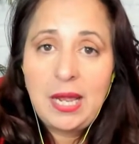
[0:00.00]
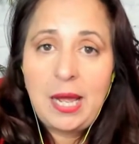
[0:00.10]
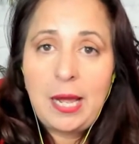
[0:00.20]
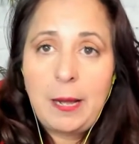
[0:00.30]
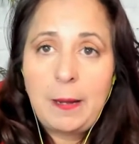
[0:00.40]

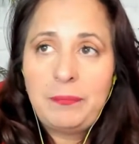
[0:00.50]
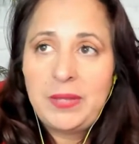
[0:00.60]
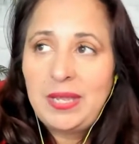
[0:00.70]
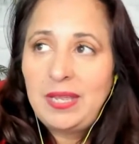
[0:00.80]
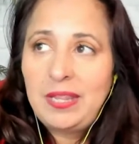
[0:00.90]
um,
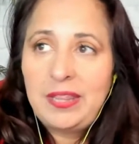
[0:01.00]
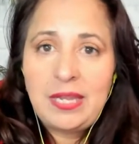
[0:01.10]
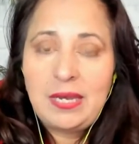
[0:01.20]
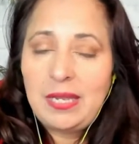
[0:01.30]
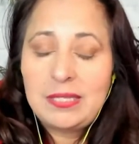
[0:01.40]

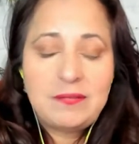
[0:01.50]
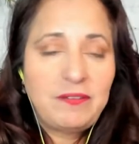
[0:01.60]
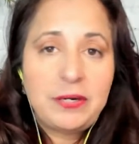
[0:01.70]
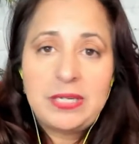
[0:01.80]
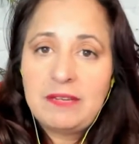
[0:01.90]
then it's
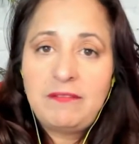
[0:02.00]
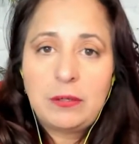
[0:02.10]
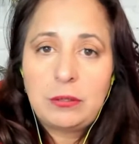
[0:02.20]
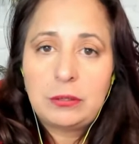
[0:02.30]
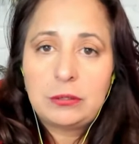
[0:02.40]
very difficult